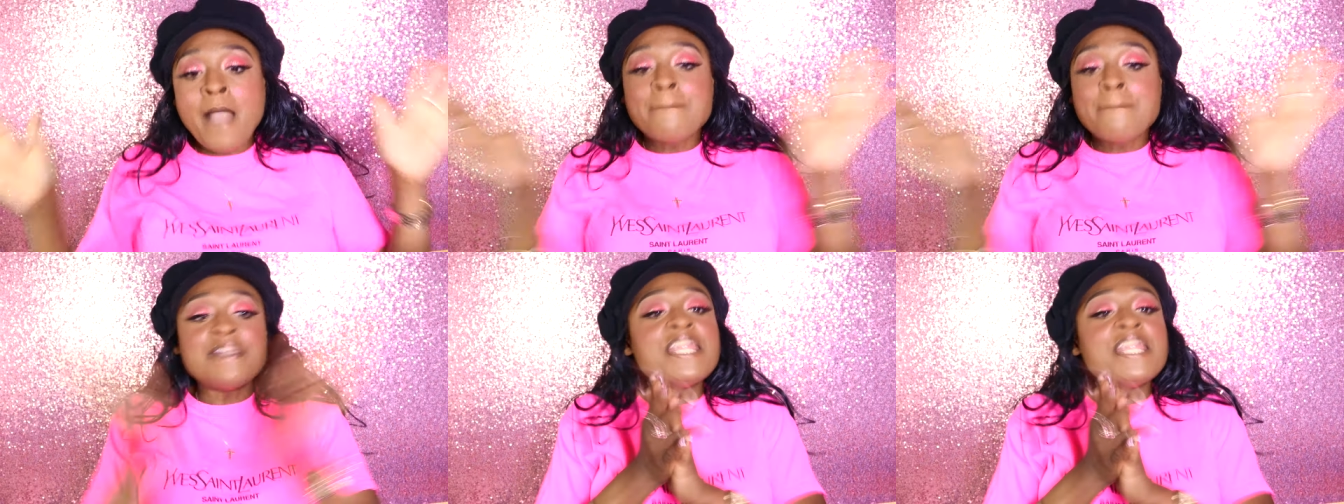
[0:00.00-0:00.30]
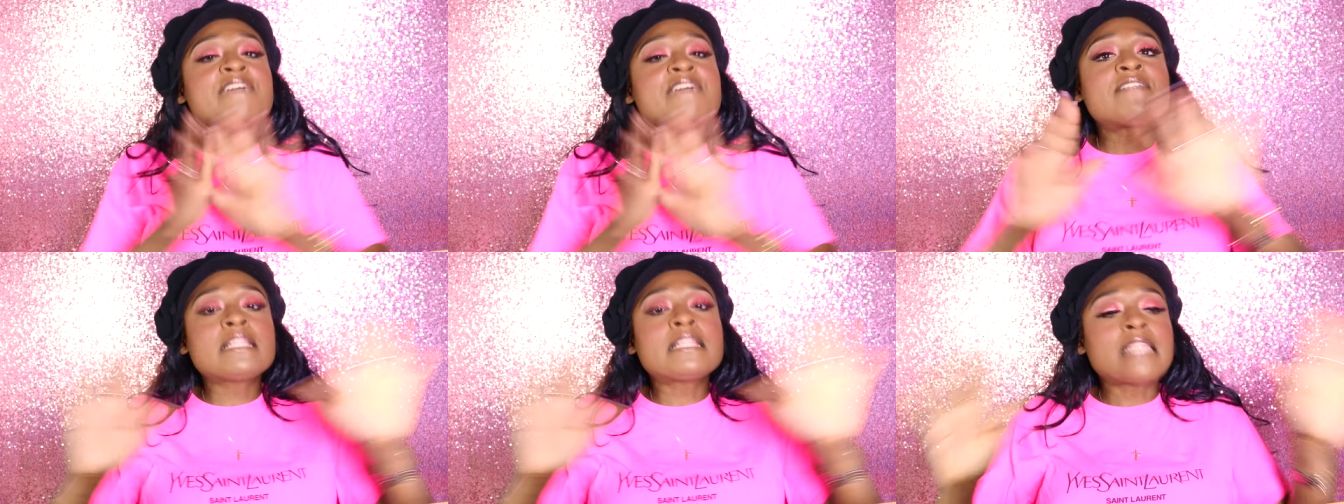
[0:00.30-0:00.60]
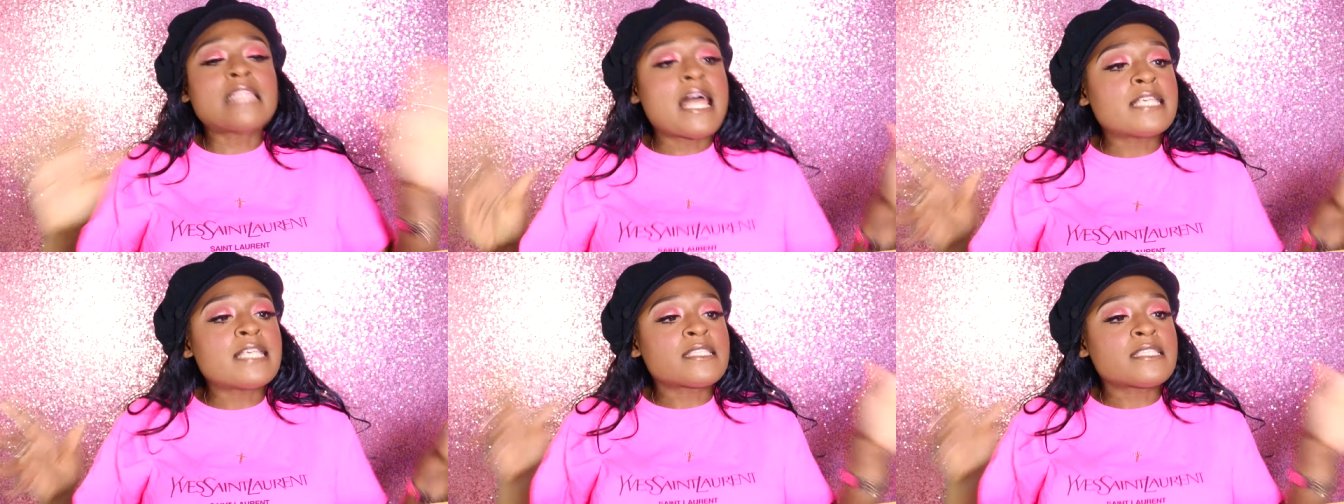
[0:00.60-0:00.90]
But
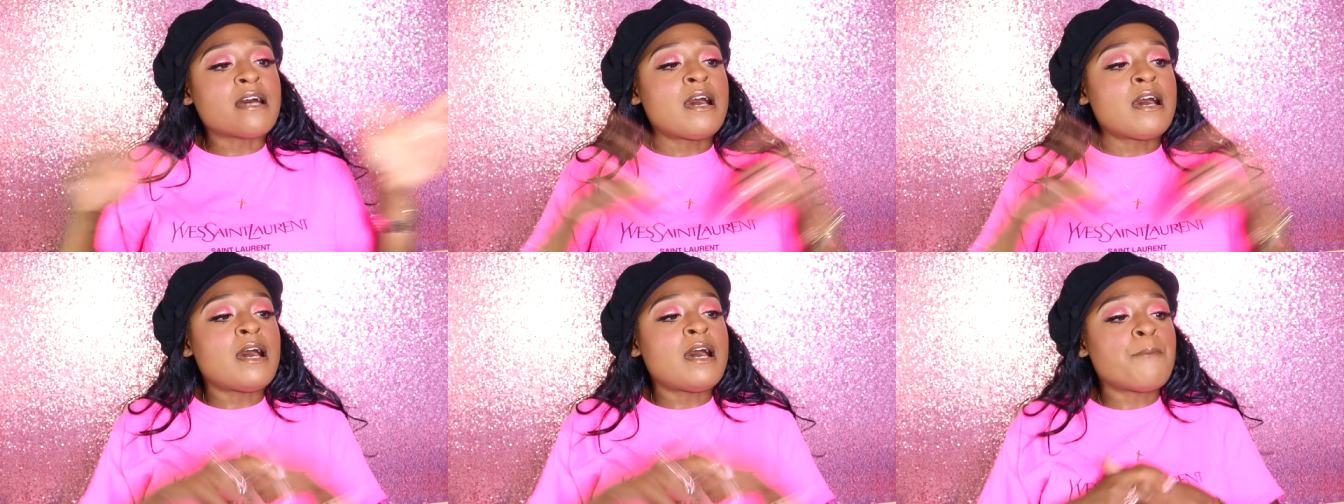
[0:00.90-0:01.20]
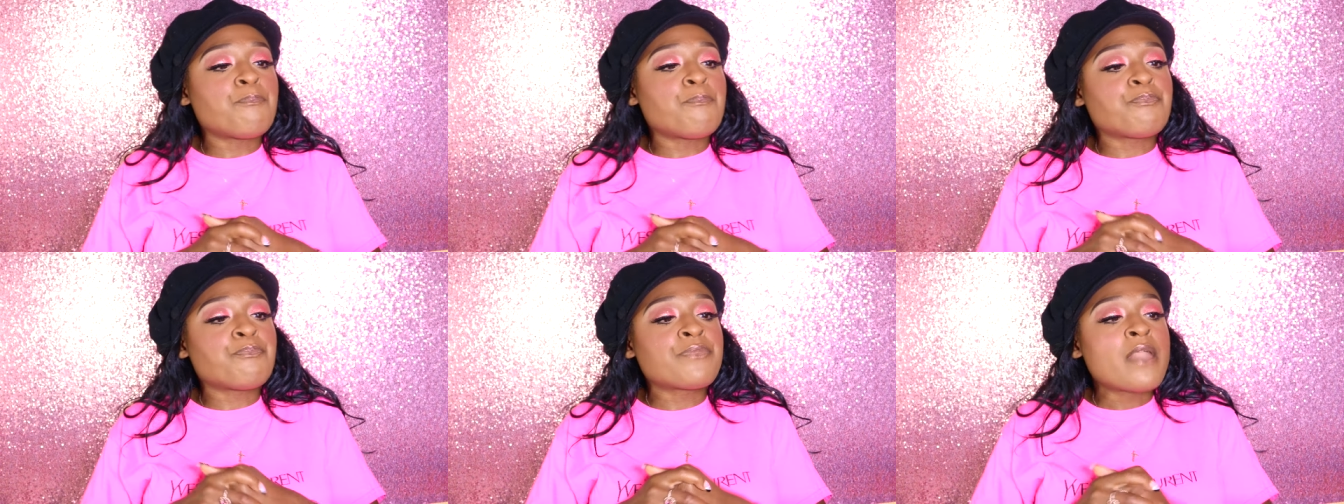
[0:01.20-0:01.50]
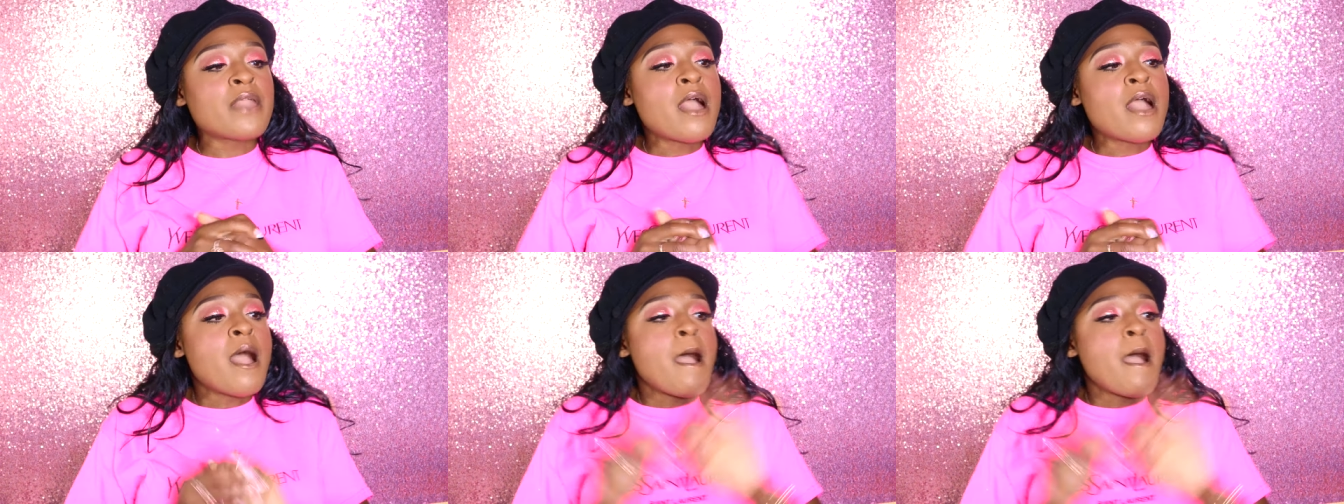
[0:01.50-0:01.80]
nevertheless, um,
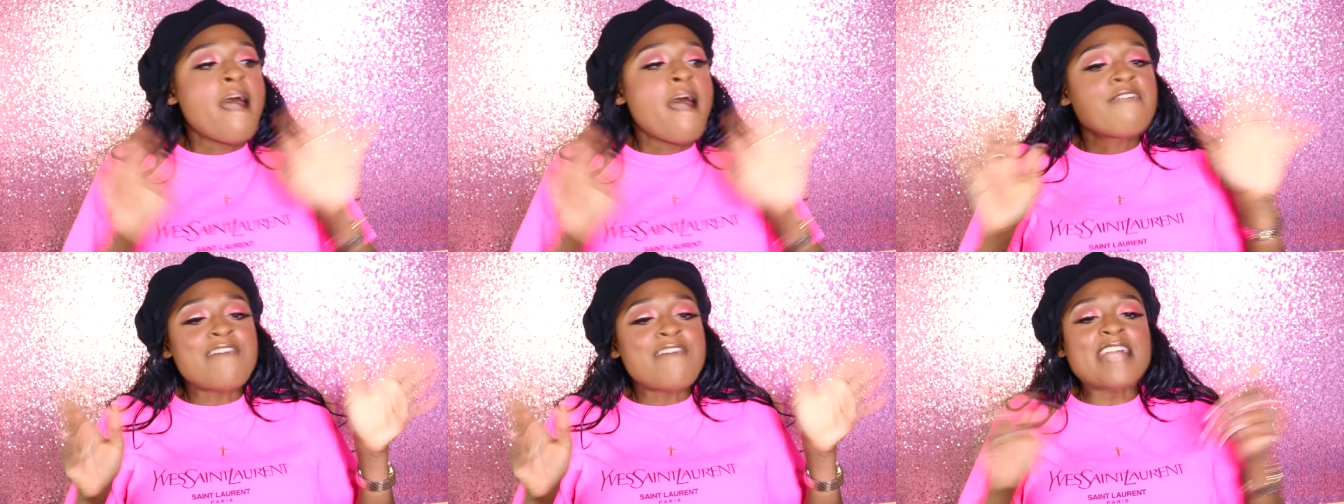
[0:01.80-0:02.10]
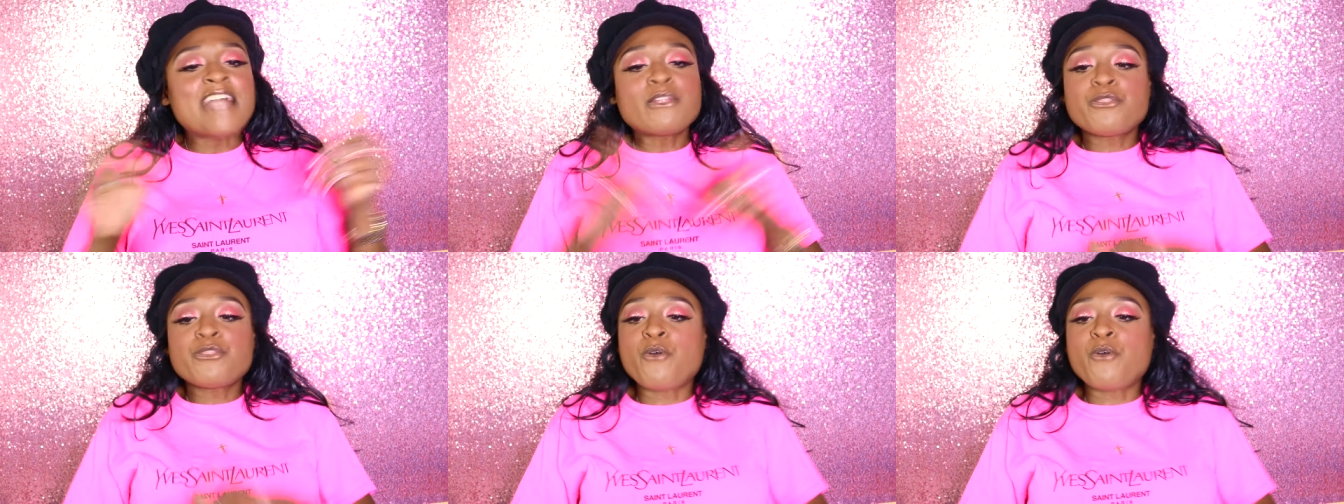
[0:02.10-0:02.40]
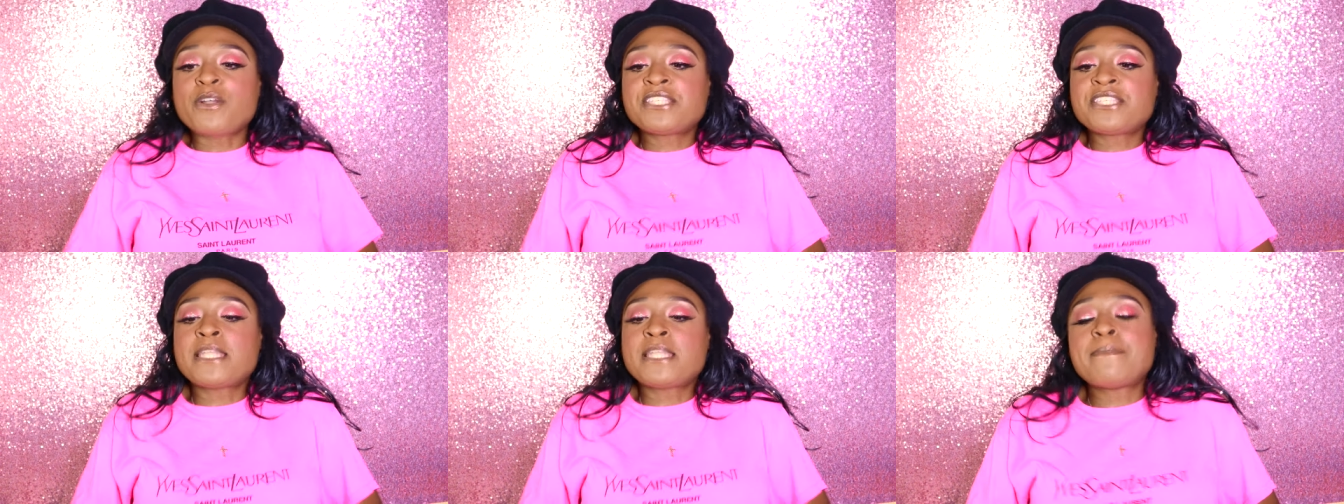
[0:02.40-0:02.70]
final
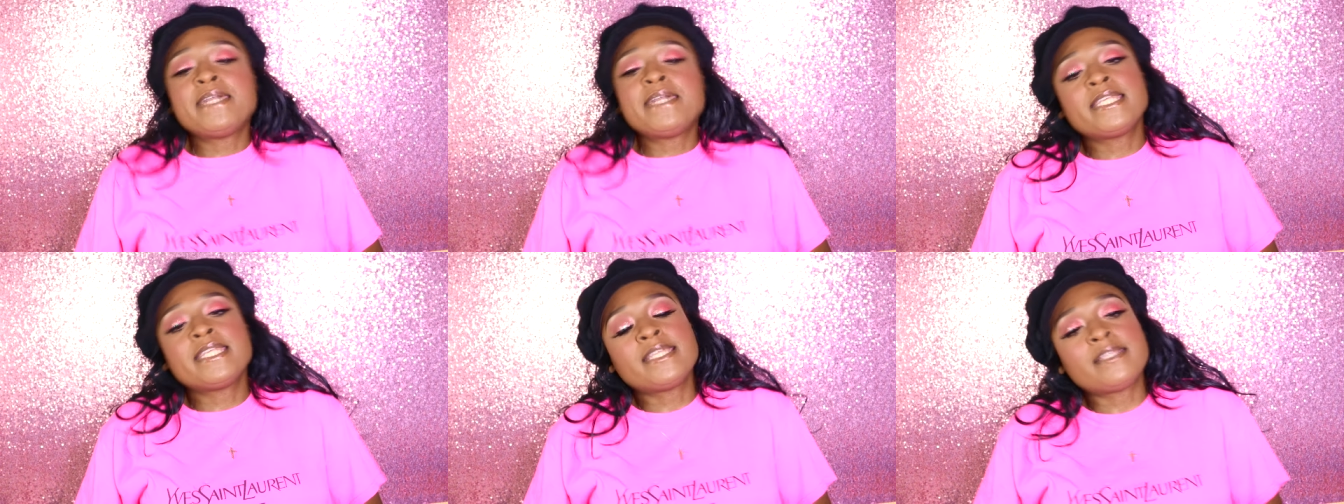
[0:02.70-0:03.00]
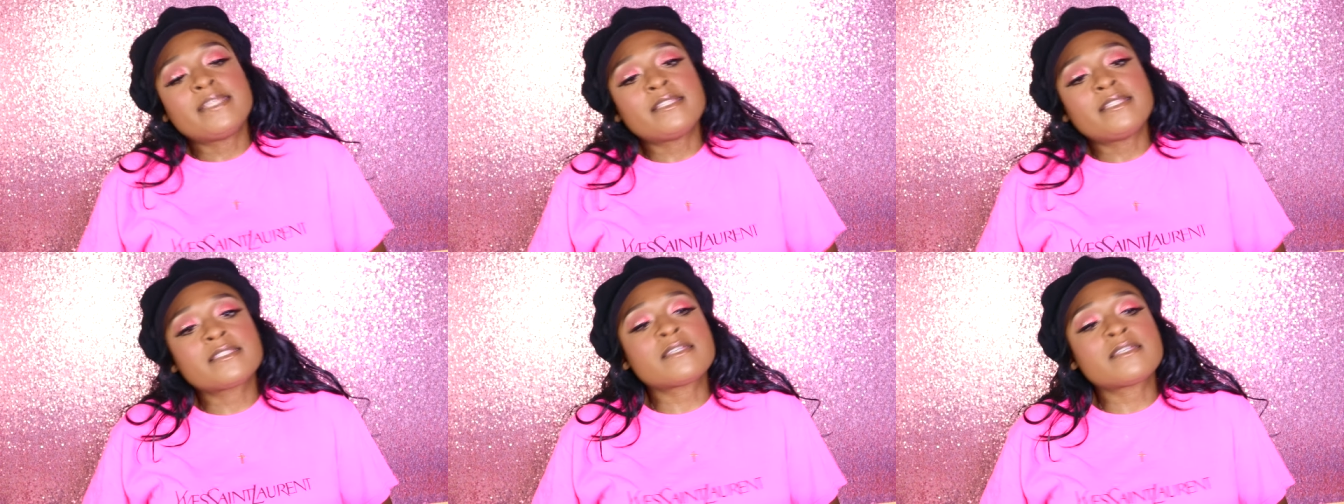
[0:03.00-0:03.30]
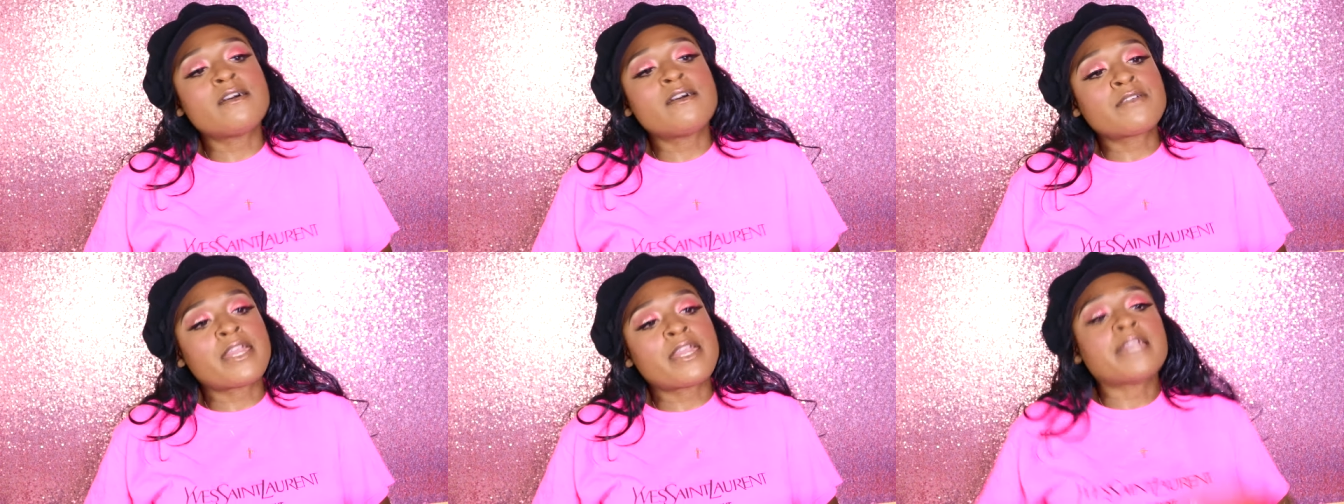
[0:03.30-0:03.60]
thoughts and opinions.
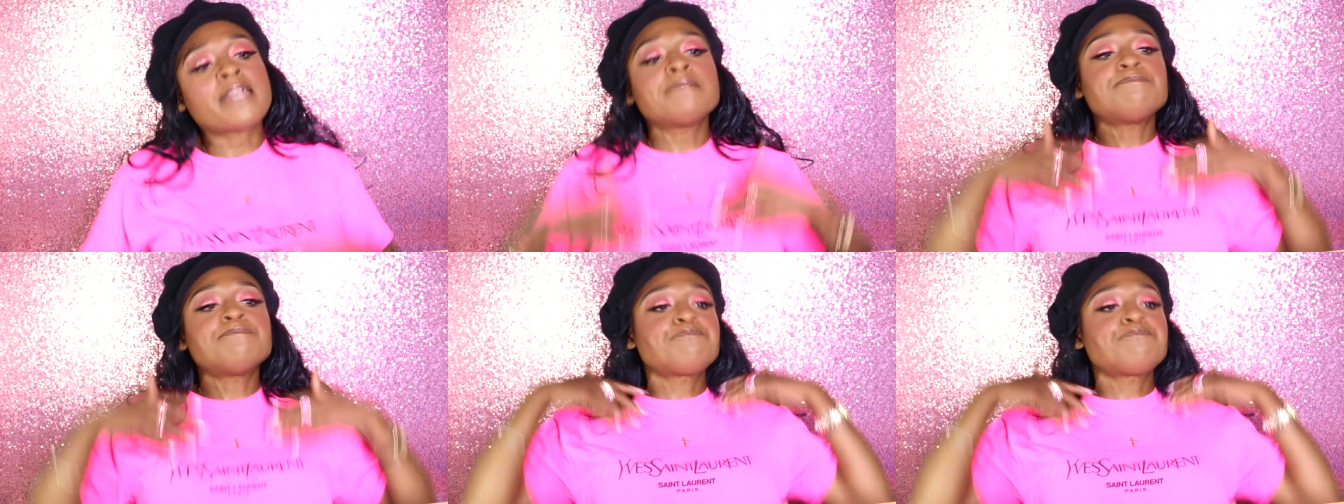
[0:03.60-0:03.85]
Okay.